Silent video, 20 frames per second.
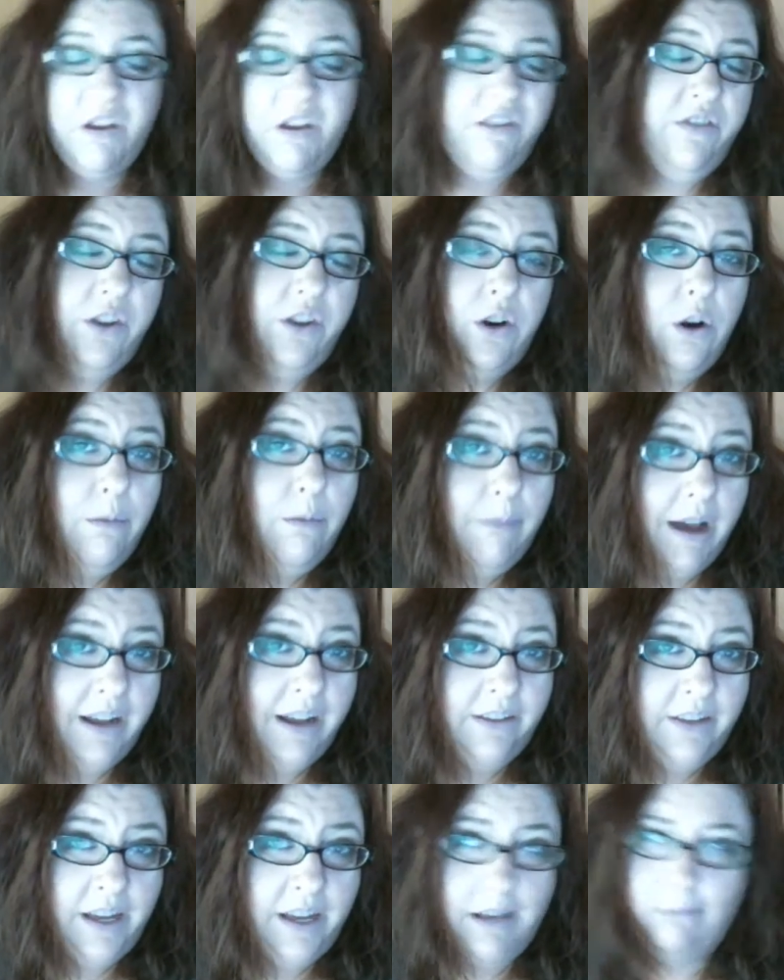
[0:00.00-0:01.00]
If you don't
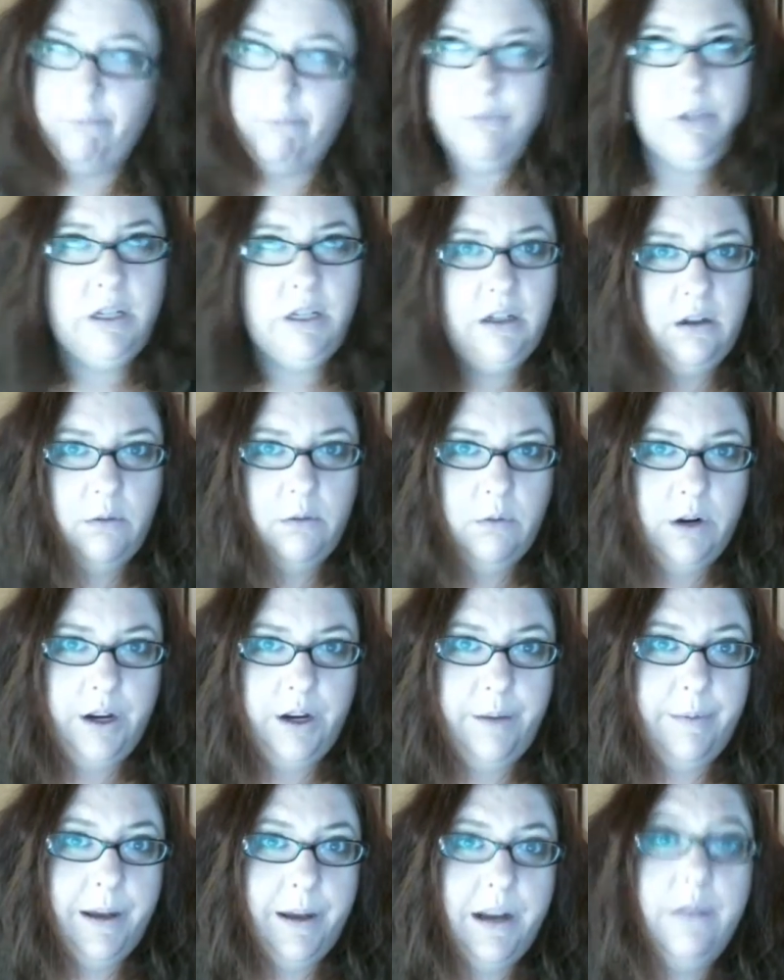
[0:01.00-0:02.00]
mind that, then don't worry
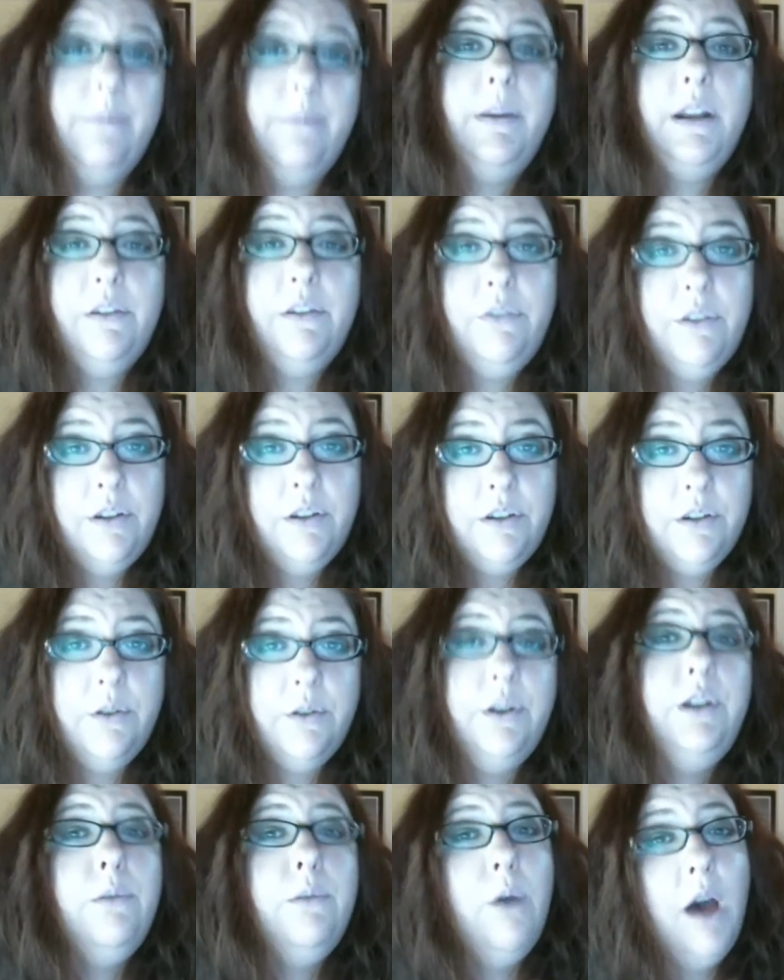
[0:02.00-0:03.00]
about it, but if you do
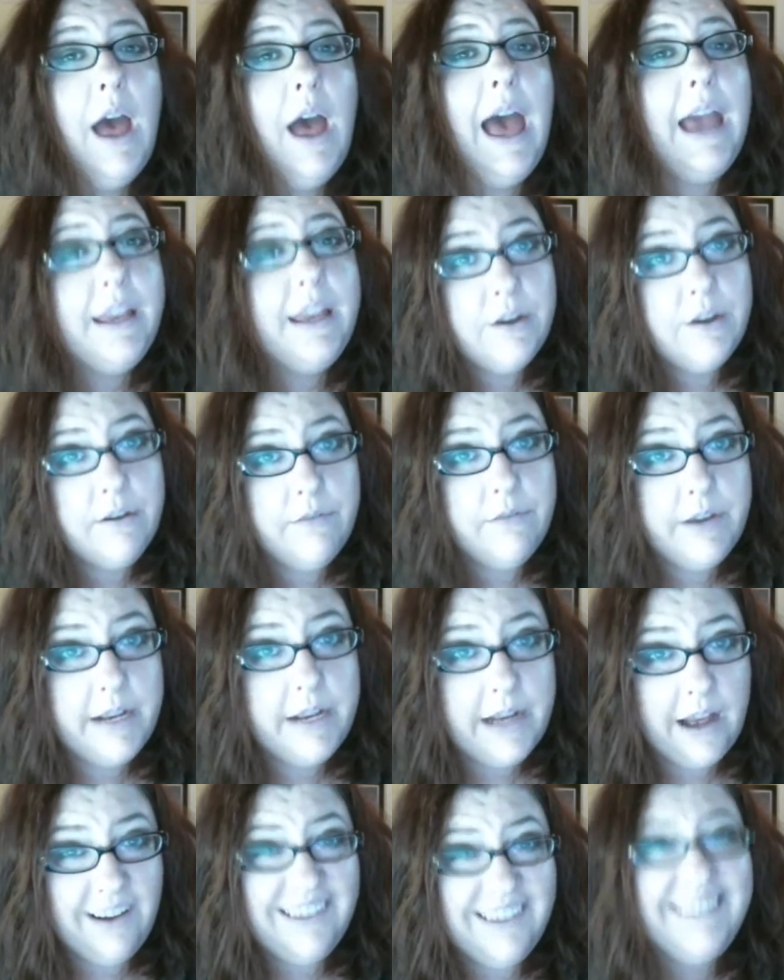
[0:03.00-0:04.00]
and you want accurate
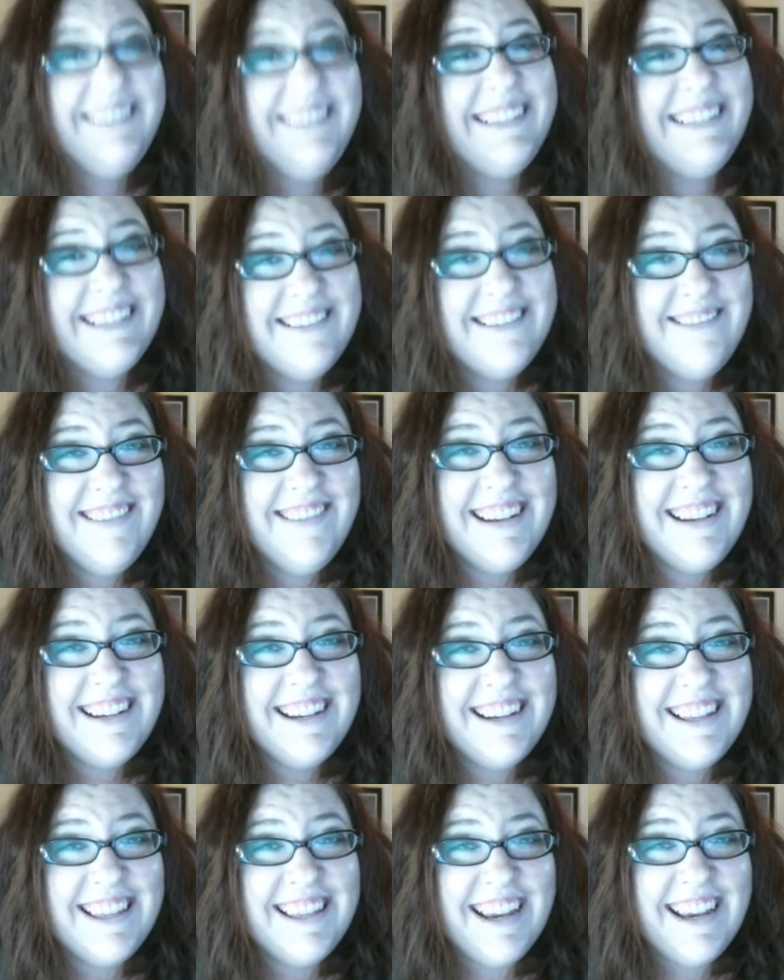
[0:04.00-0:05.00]
readouts, which
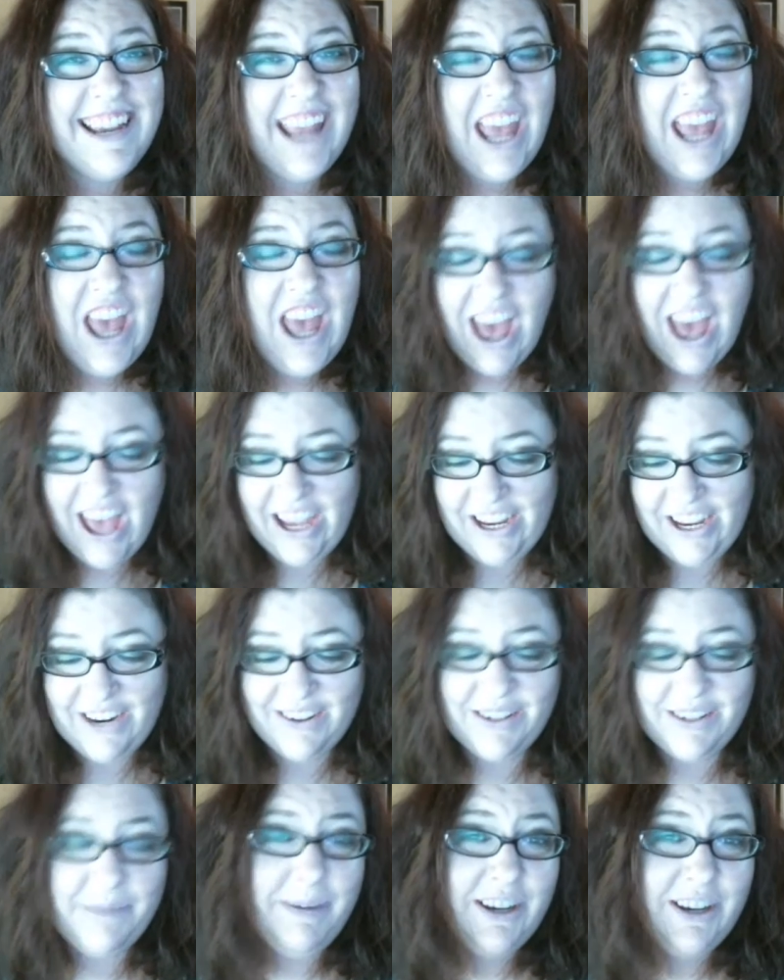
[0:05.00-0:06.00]
I think, you know,
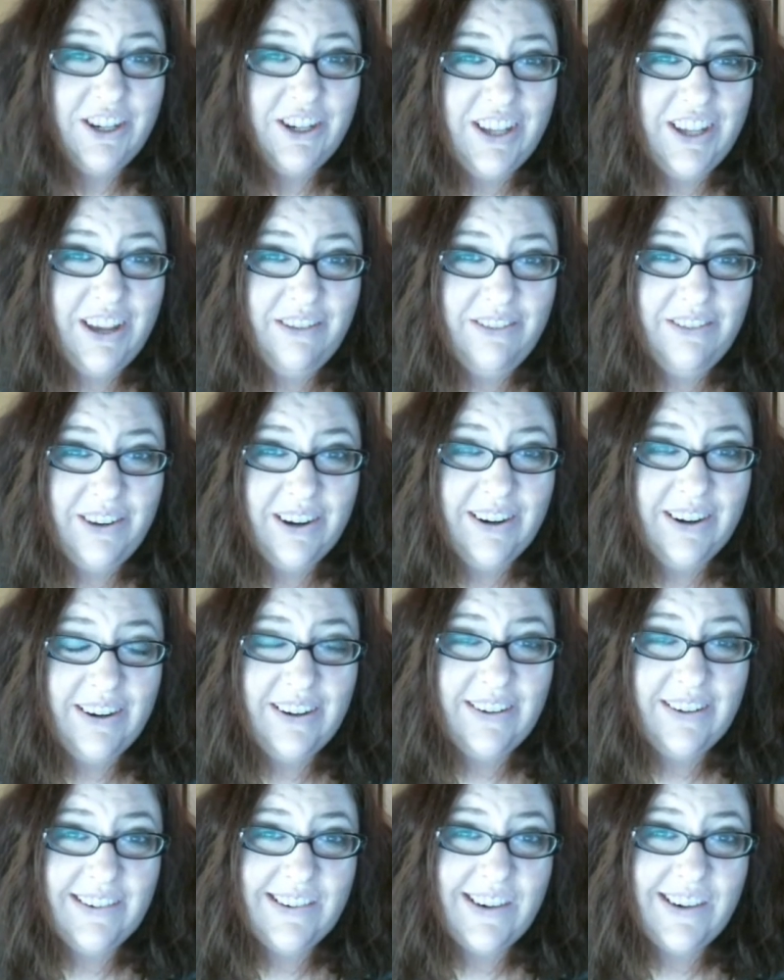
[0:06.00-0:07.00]
especially if
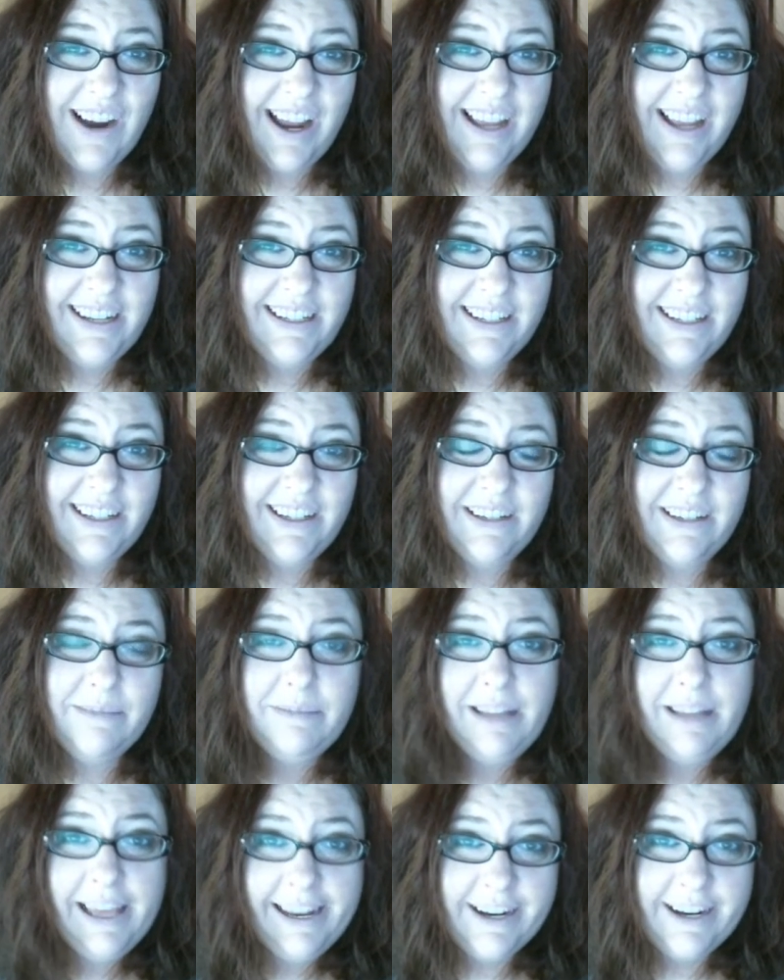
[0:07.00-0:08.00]
you're trying to
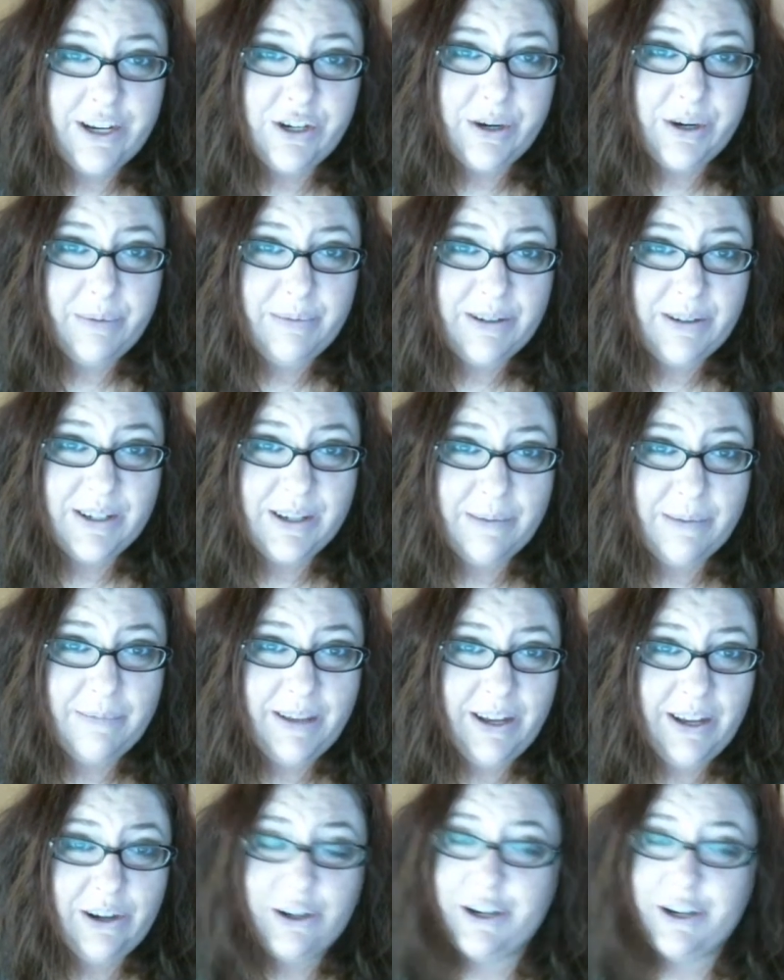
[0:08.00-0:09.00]
plan a trip or
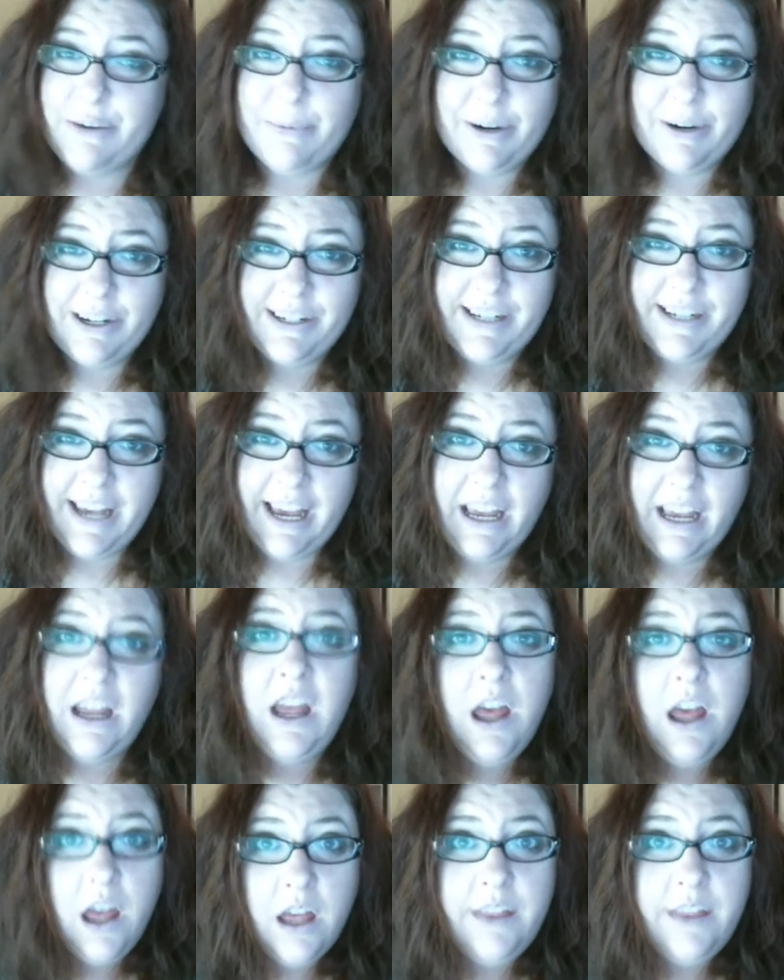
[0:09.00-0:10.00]
something or your work day
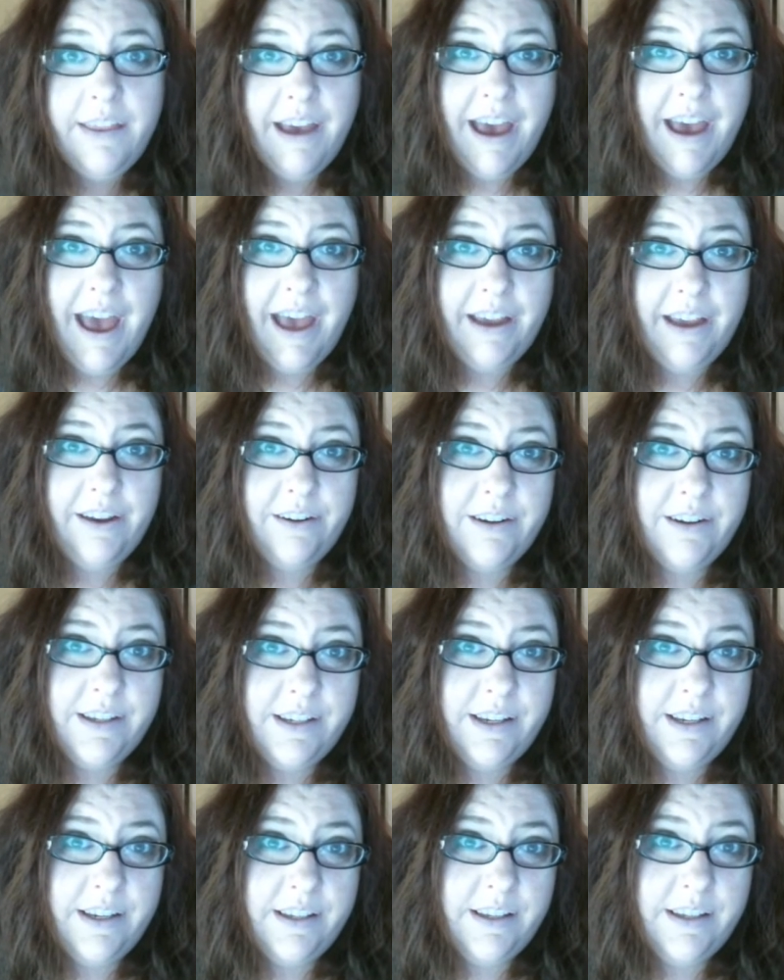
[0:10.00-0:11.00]
that
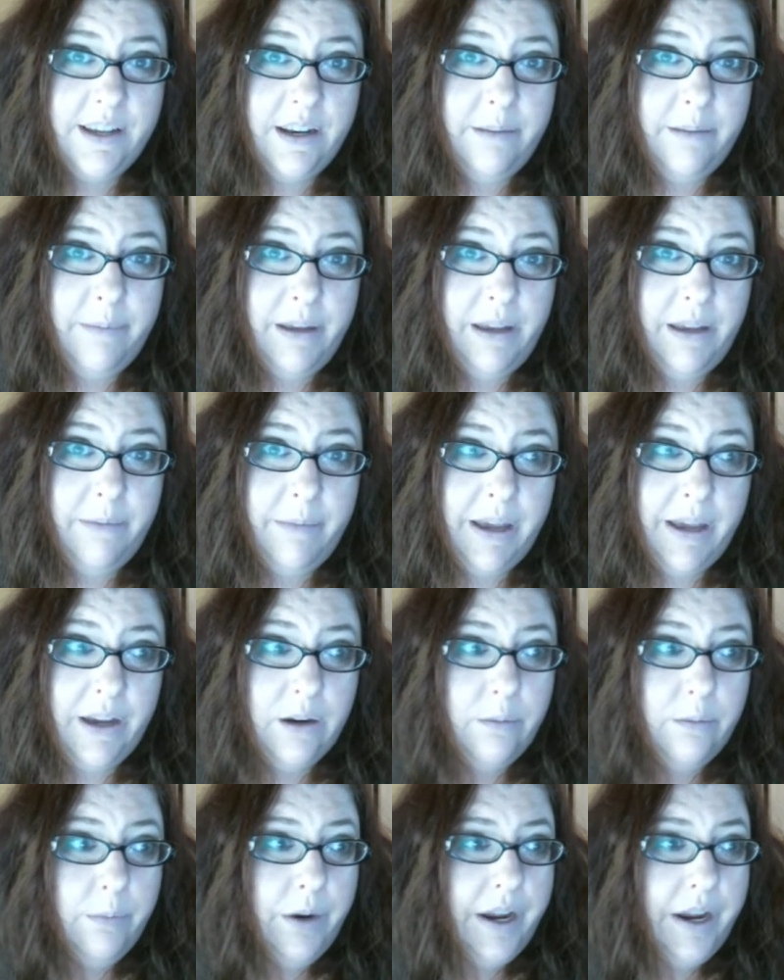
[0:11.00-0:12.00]
accuracy is going to be make
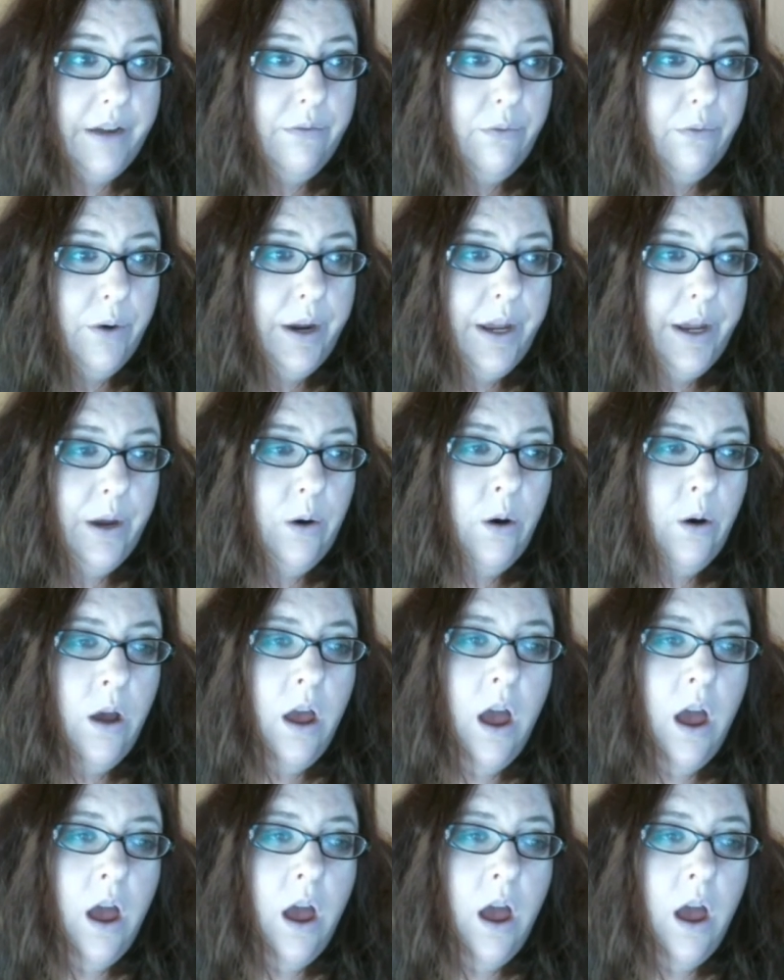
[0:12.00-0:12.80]
or break for you.